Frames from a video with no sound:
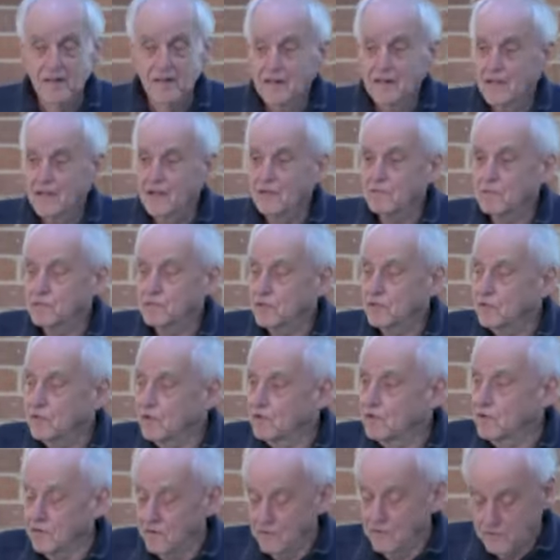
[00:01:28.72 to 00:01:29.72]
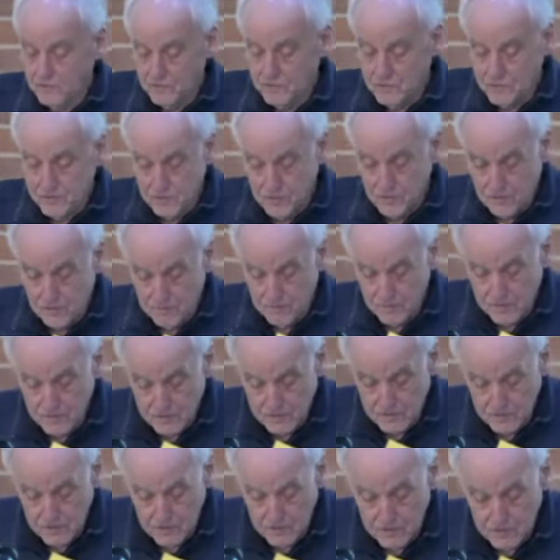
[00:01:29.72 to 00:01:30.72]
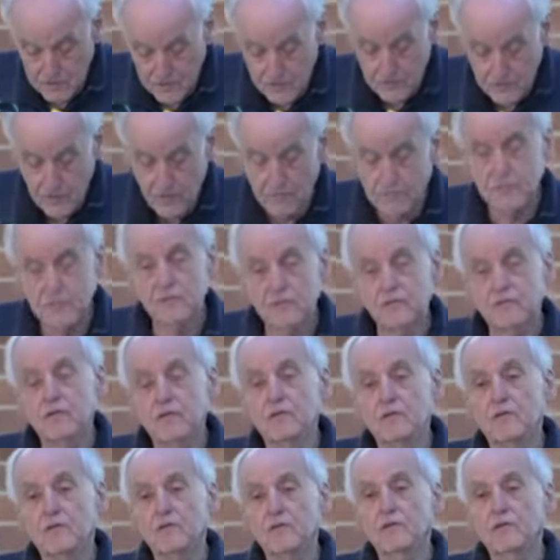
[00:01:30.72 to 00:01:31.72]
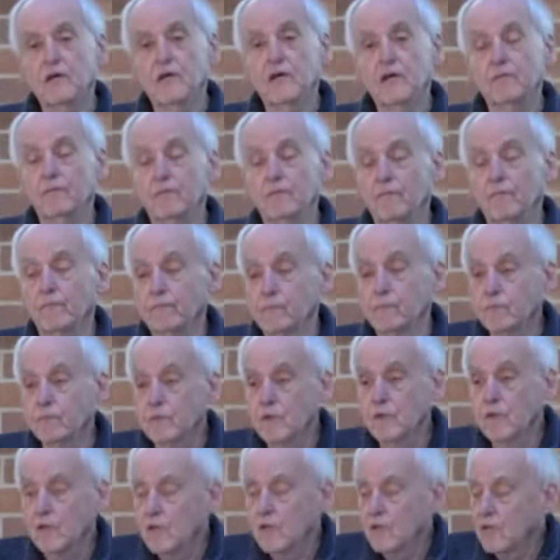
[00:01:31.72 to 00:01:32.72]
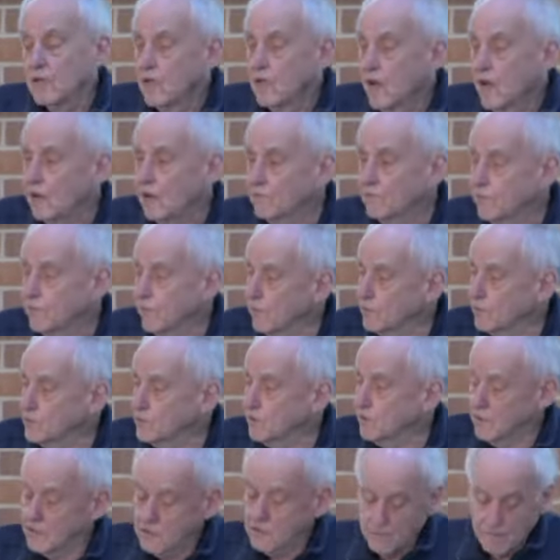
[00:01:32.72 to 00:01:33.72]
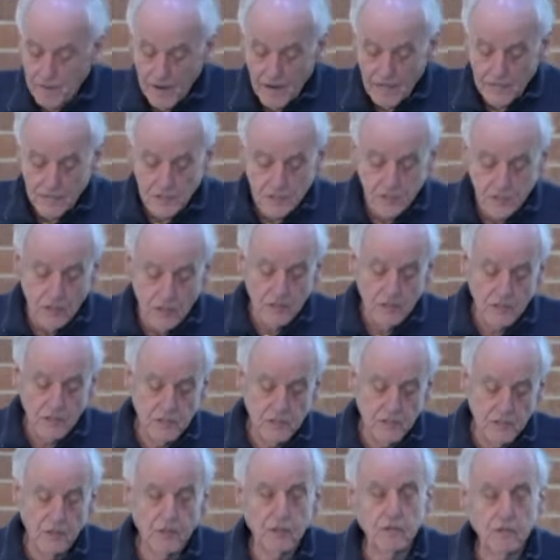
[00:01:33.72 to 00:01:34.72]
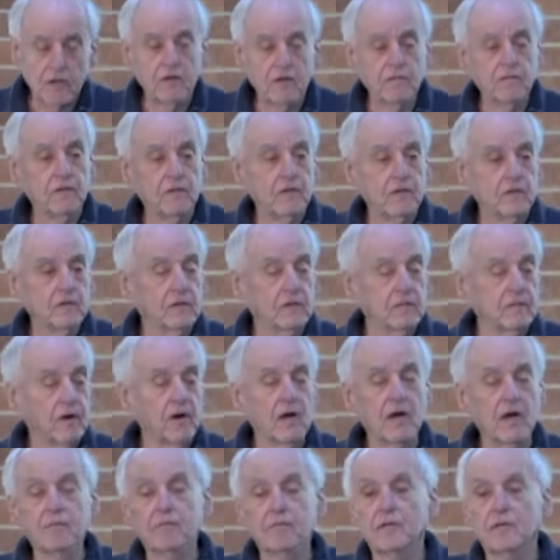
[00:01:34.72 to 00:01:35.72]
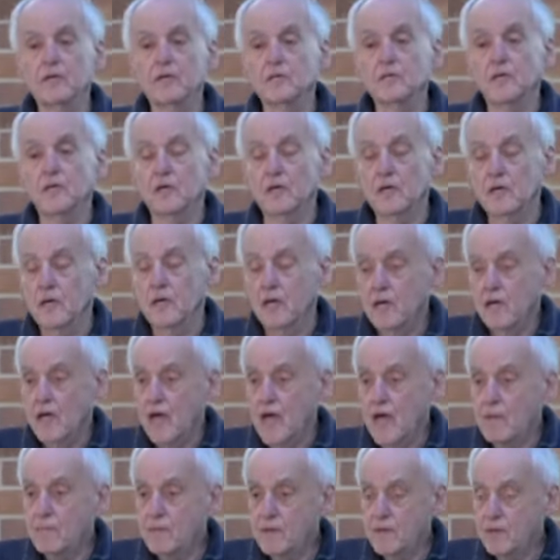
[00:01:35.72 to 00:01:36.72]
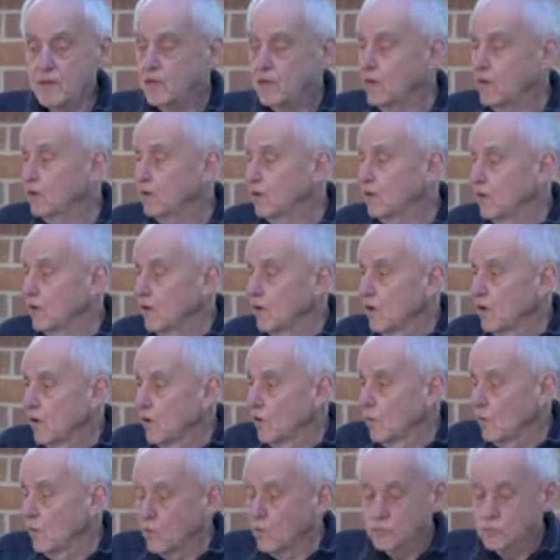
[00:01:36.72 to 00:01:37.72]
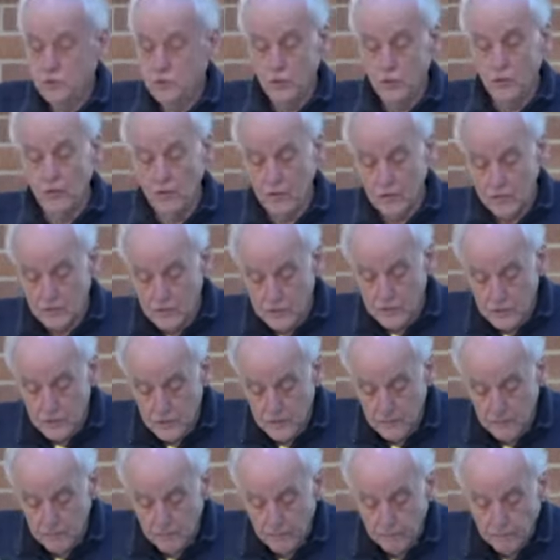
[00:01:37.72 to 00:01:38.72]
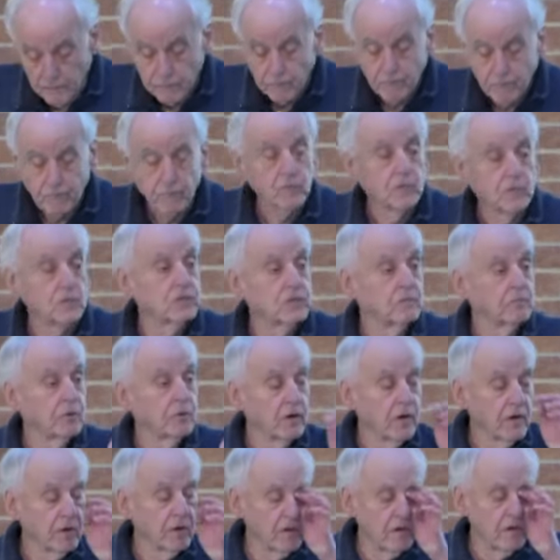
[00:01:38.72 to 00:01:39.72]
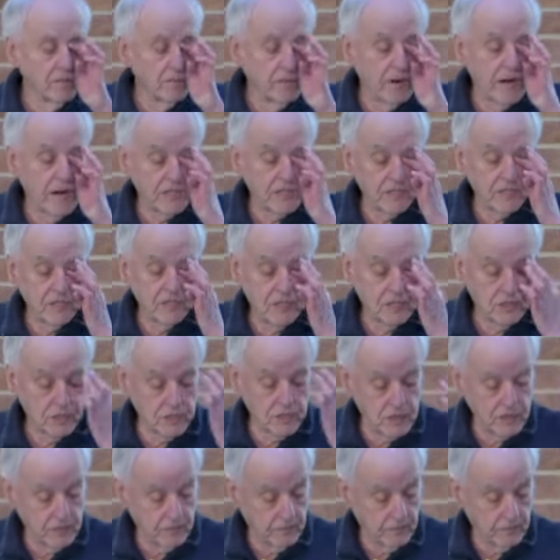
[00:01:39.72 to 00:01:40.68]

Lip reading: It was a long, long sermon, so it stops us from doing that. Unfortunately, the bad side is not everything in the Bible is a happy or joyous. There's some pretty grim passages.